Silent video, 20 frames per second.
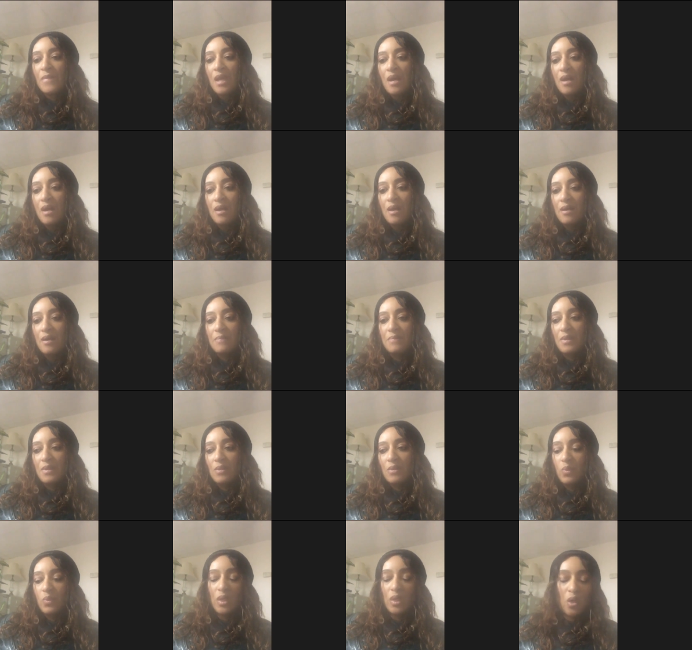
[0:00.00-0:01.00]
um,
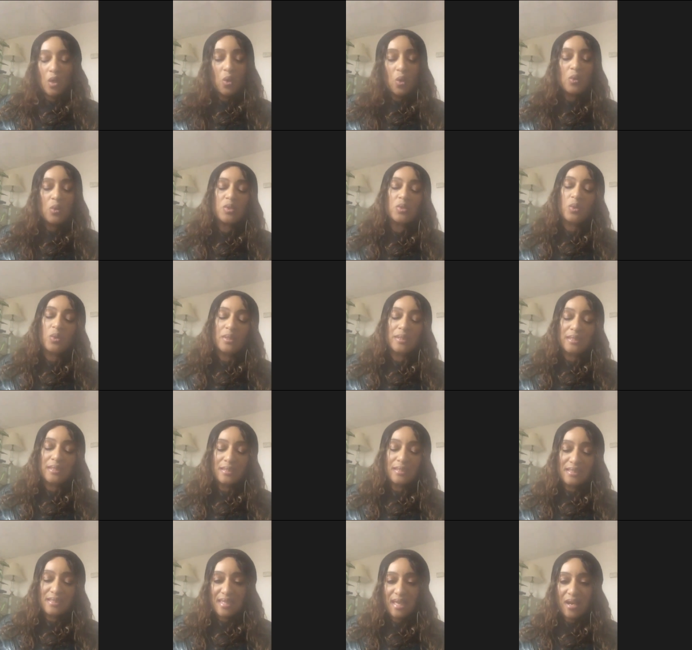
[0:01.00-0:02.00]
what goes on
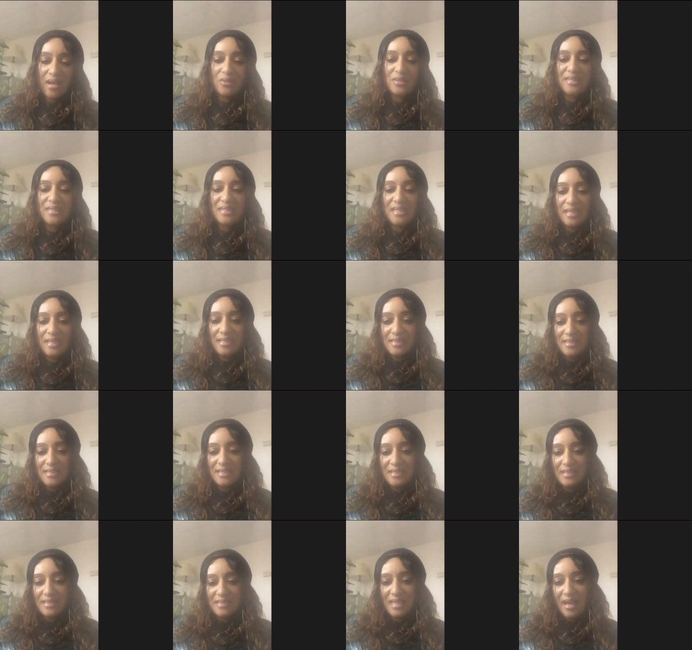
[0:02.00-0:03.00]
in this house stays
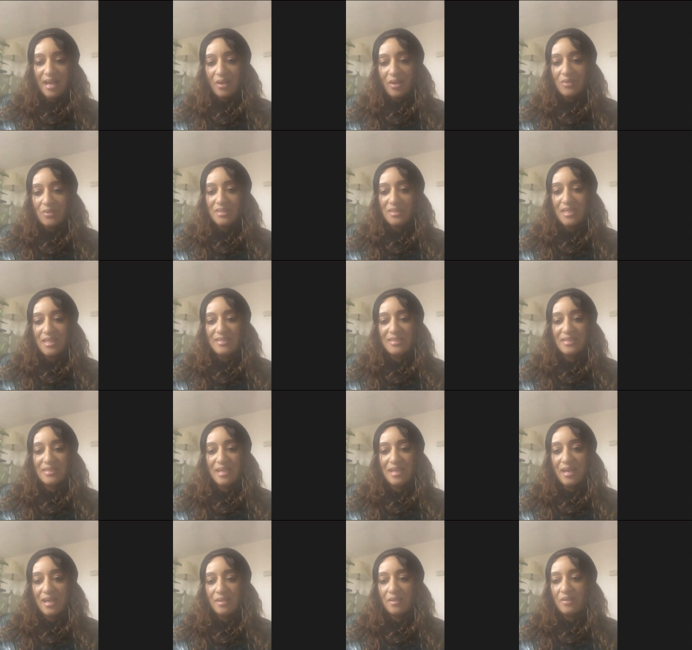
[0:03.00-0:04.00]
in this house. And that's
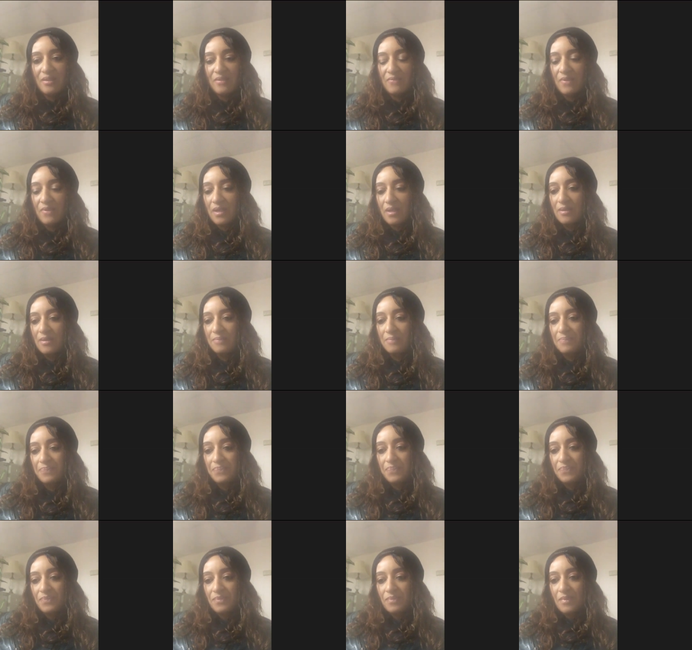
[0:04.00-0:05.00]
kind of um,
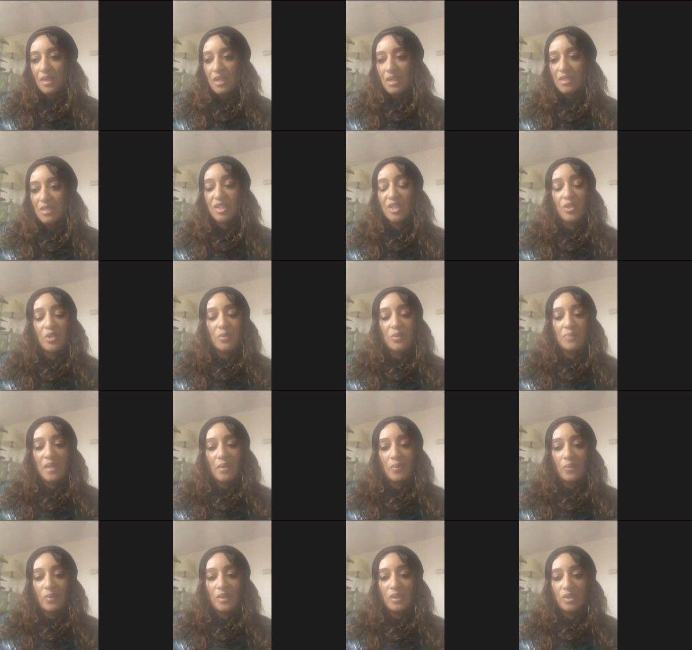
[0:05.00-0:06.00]
a term
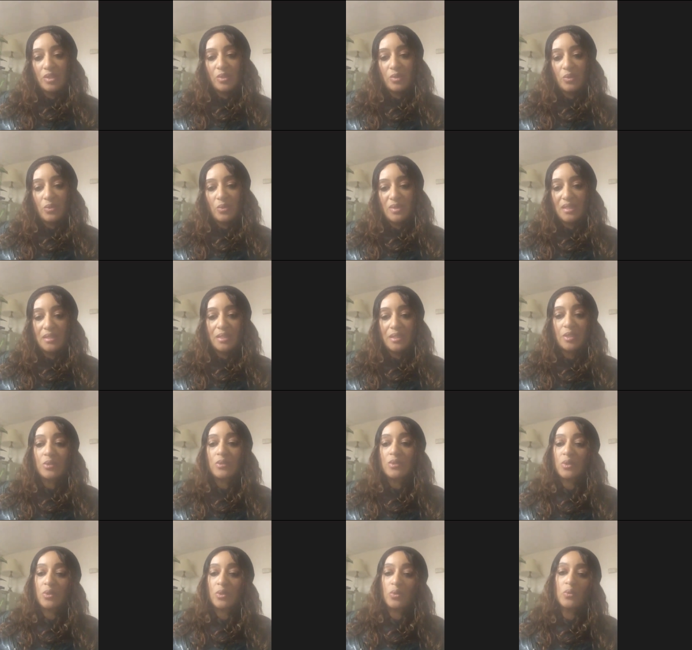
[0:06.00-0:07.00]
that we use a little
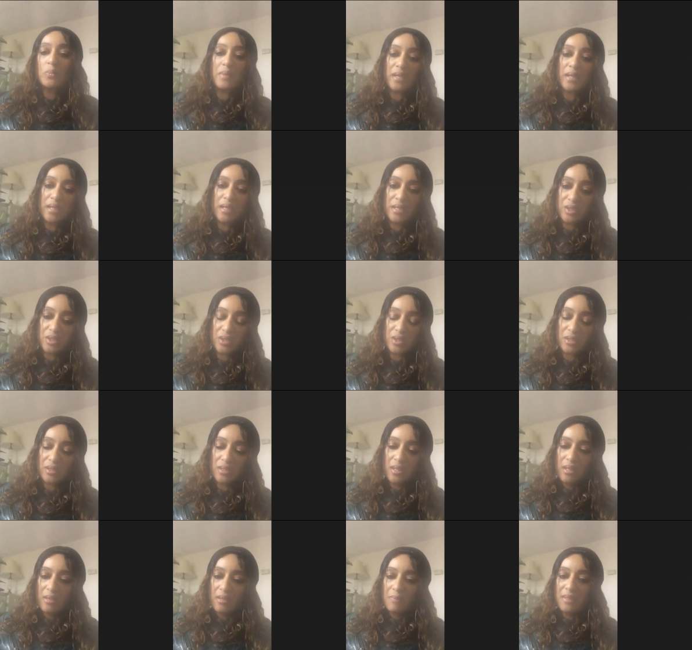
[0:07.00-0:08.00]
too much
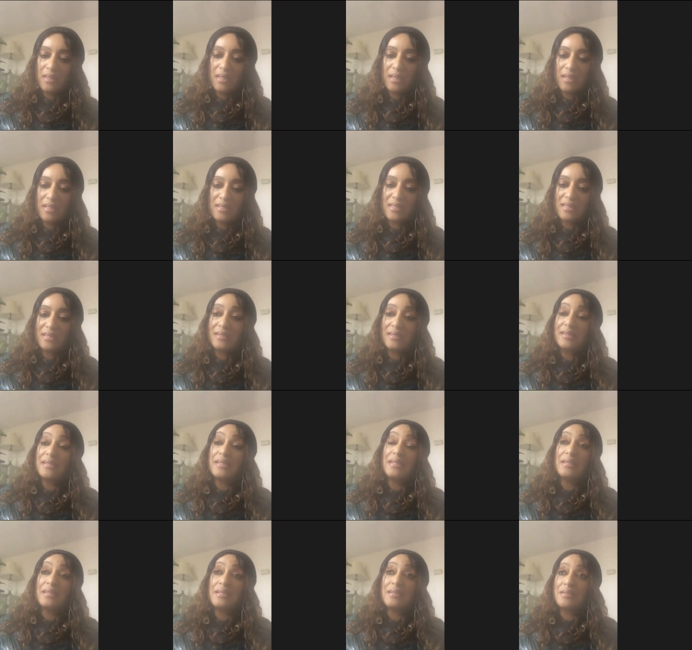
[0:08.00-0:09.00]
because it
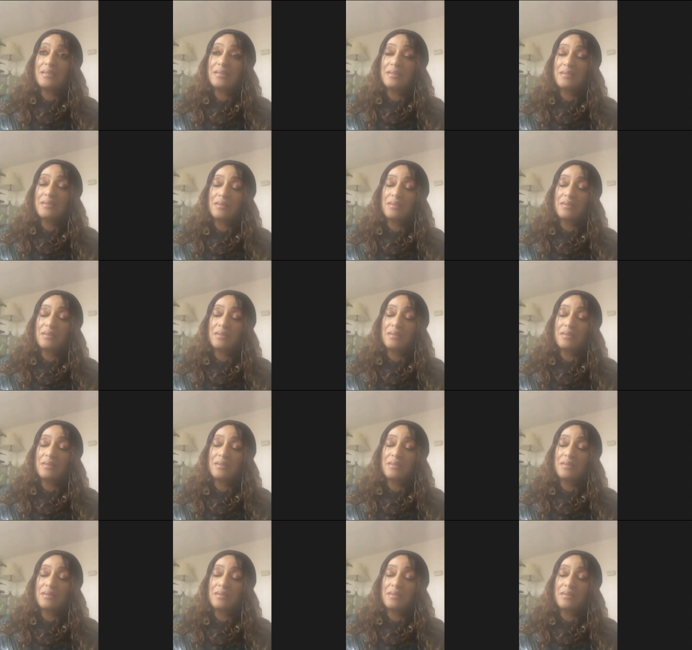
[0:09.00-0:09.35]
leaves